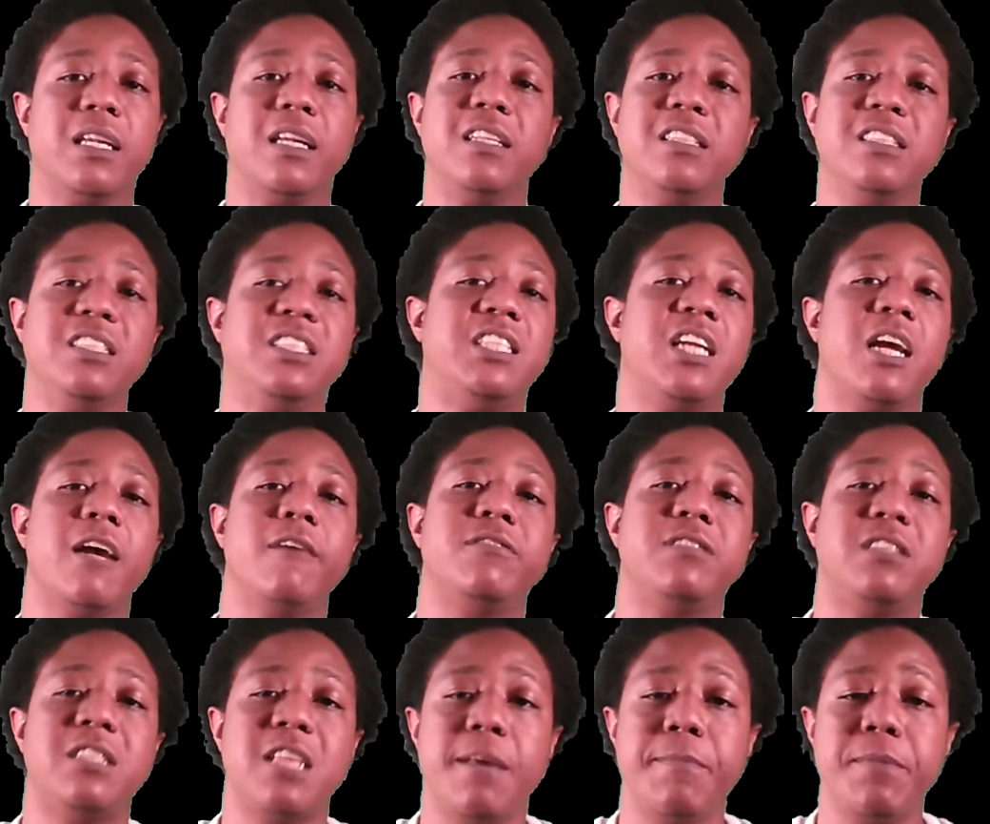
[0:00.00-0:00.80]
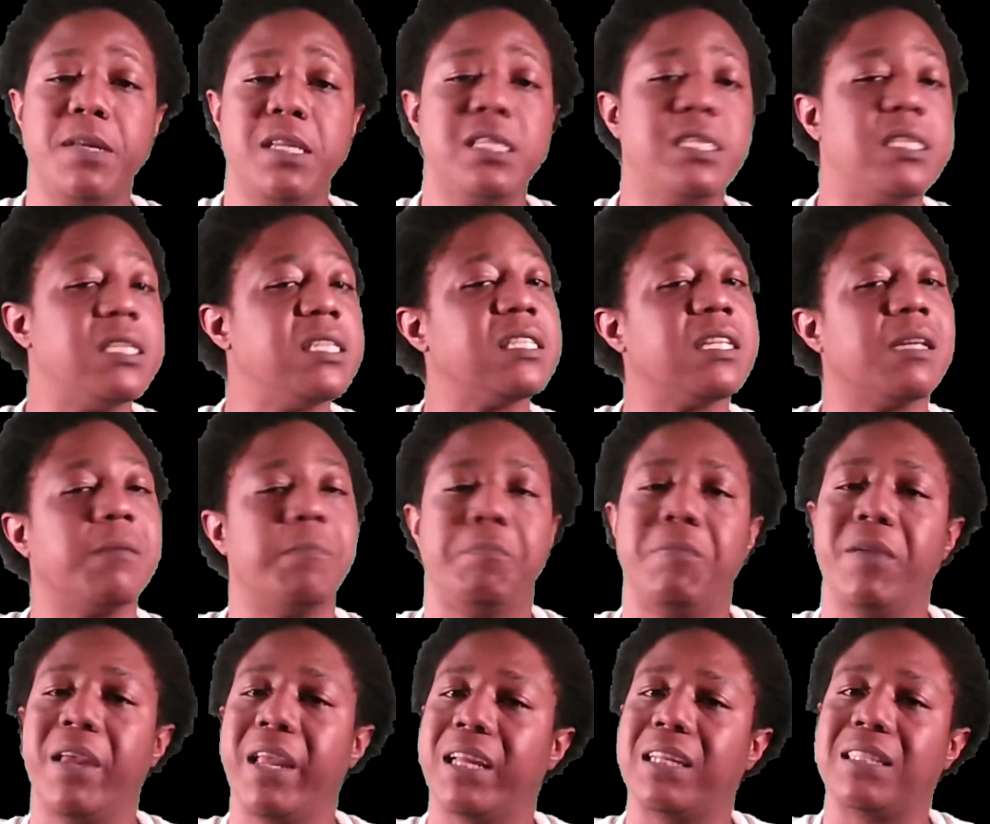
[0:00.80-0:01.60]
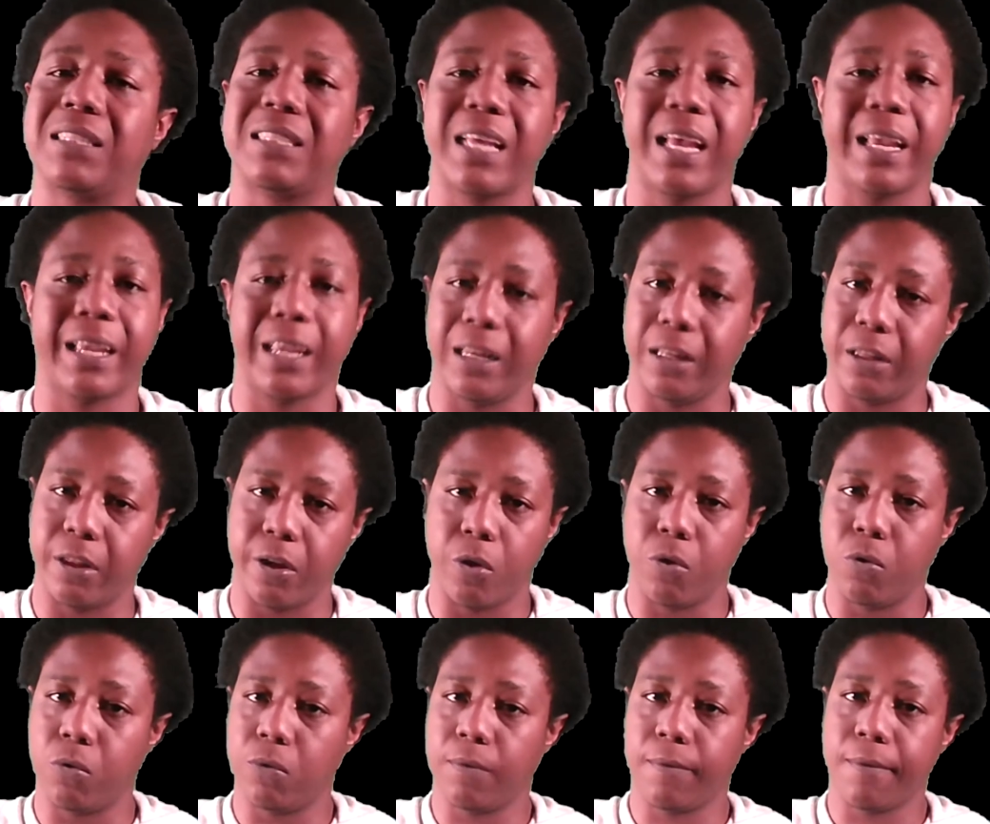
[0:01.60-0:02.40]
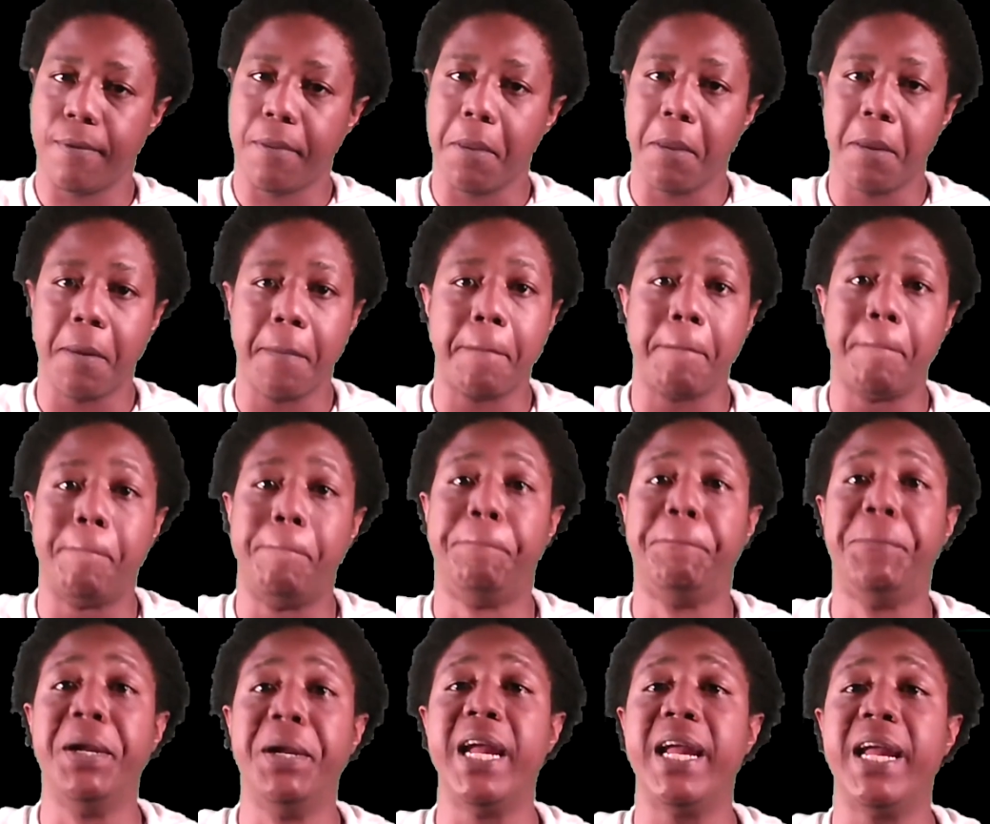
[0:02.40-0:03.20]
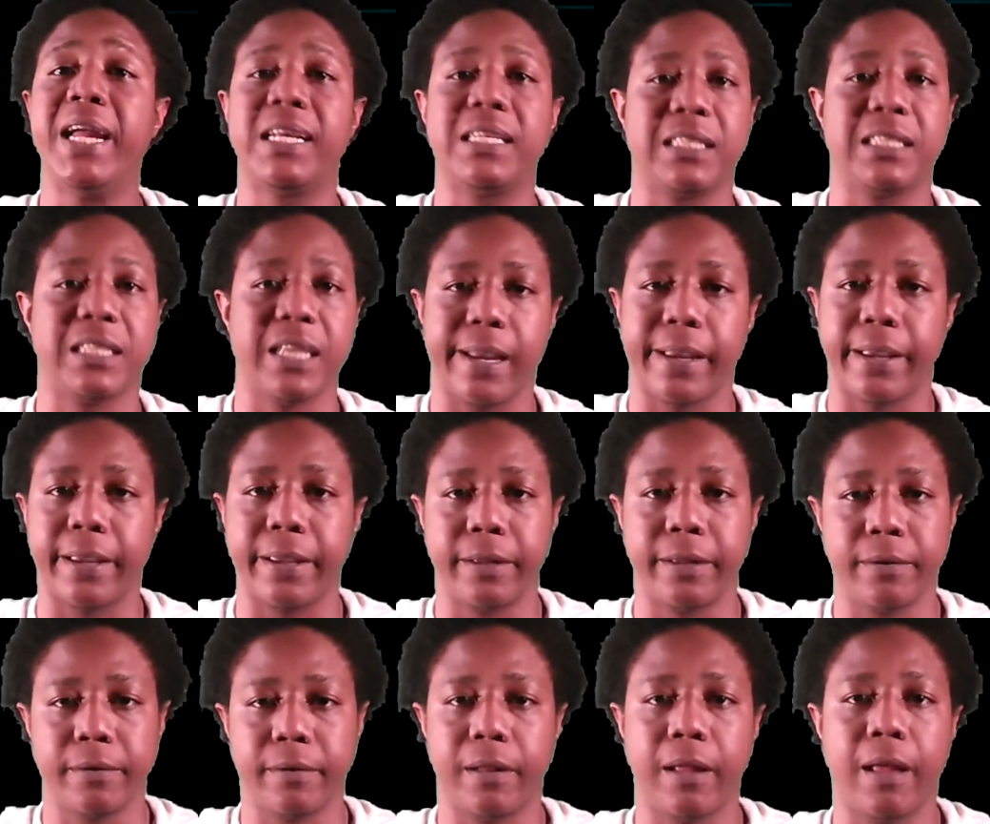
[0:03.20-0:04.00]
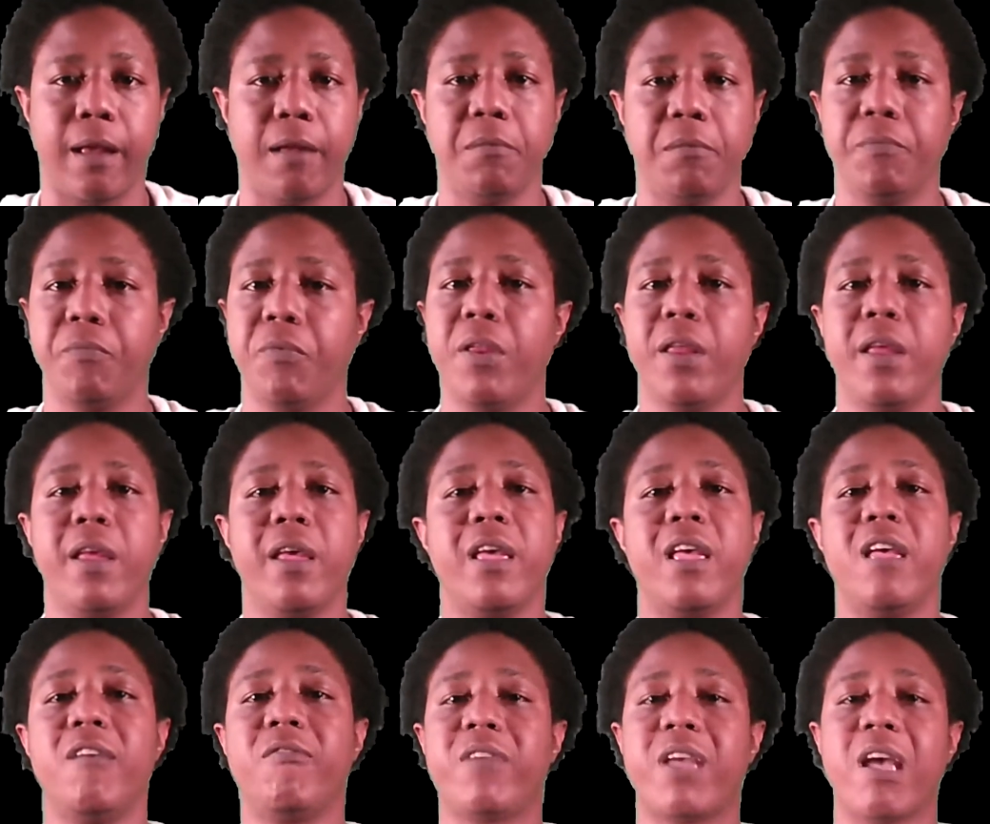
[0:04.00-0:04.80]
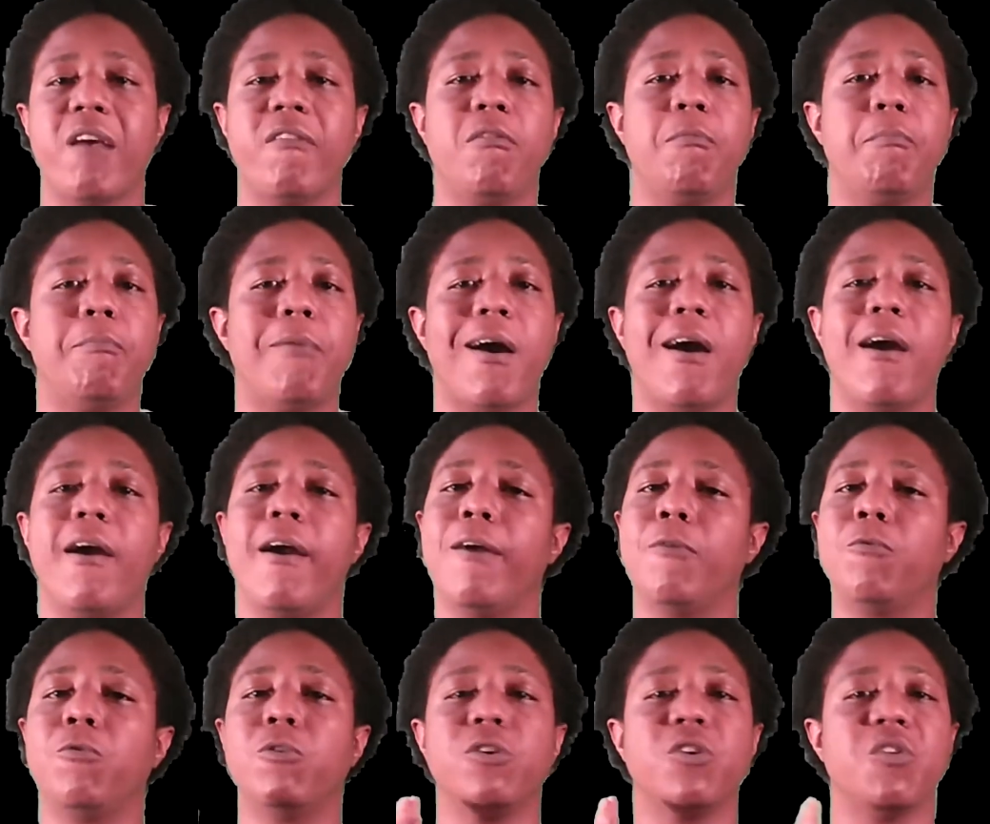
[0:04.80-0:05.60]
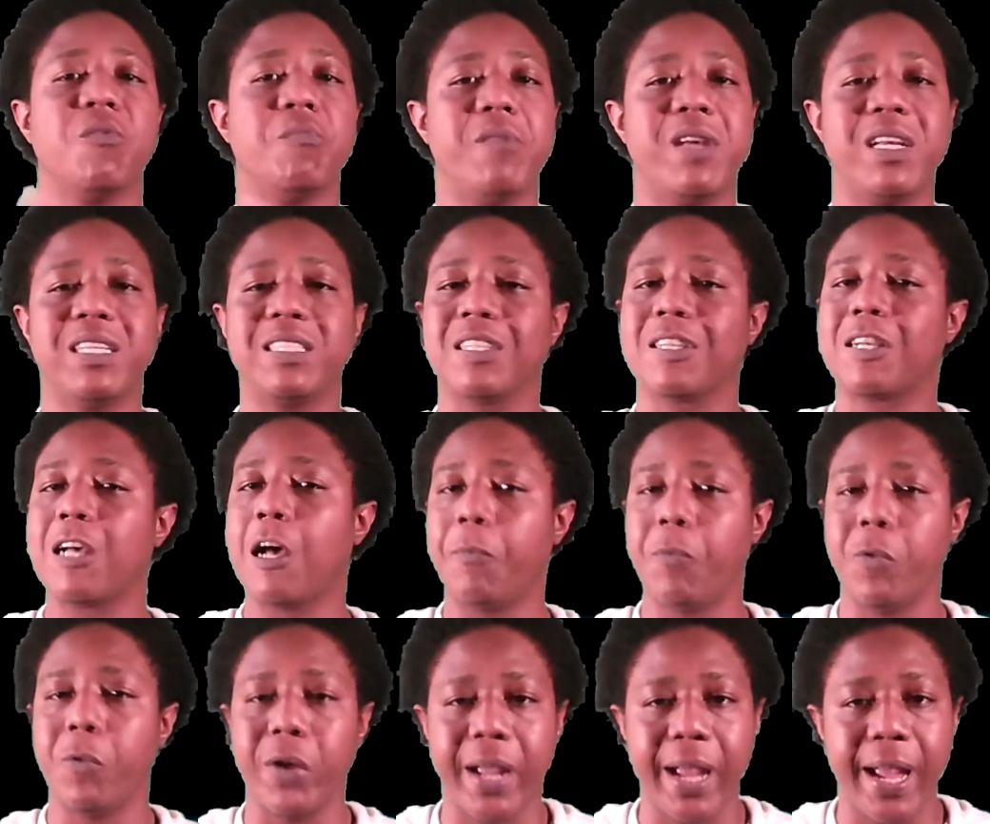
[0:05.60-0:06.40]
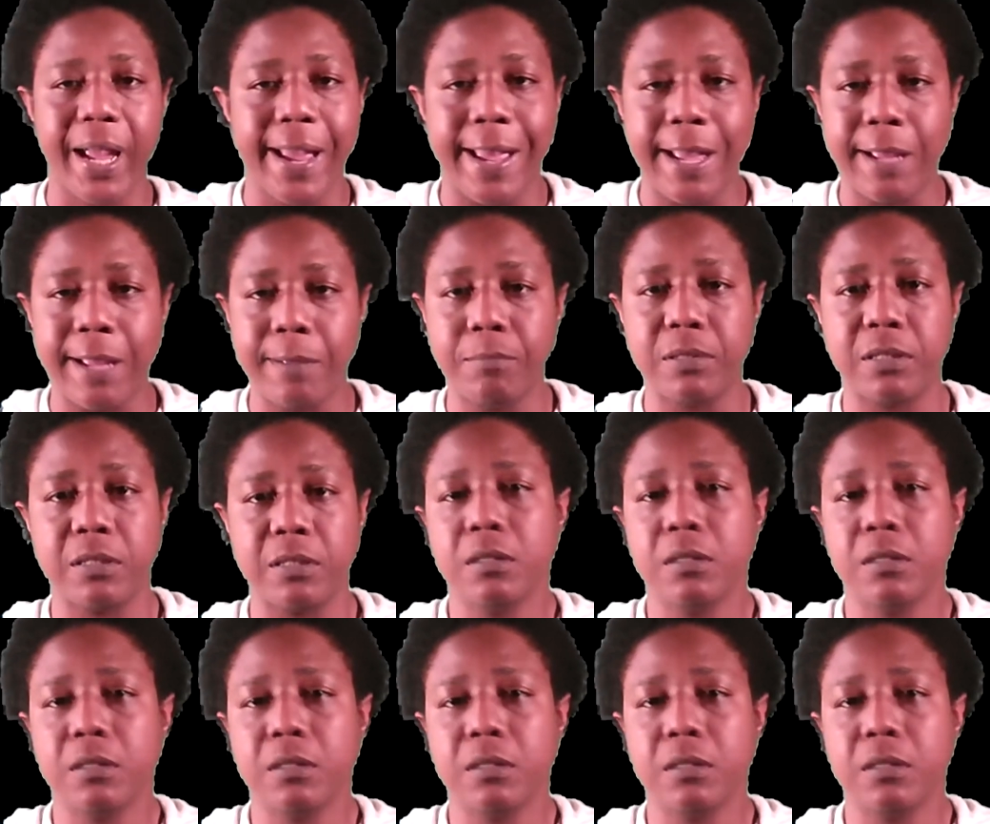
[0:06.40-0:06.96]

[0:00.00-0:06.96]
Jeff Simmons is a big second though. Big second. Like if Kevin Byard were to miss a couple games,